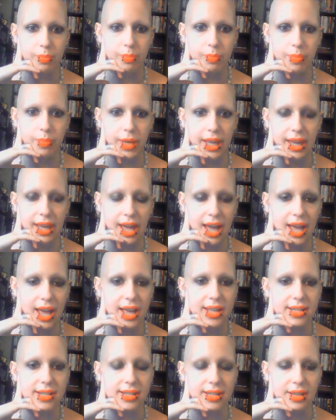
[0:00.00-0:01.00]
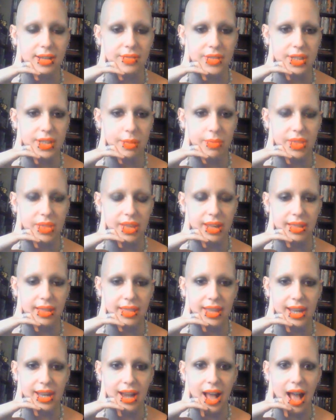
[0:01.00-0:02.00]
because of something
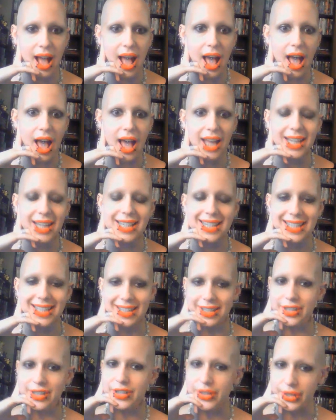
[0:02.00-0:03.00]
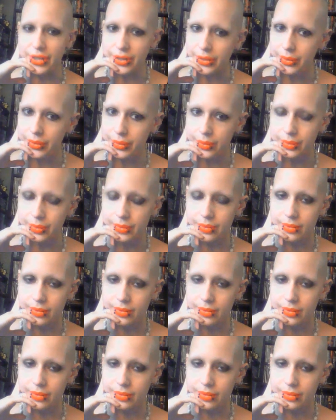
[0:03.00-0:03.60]
that I didn't do,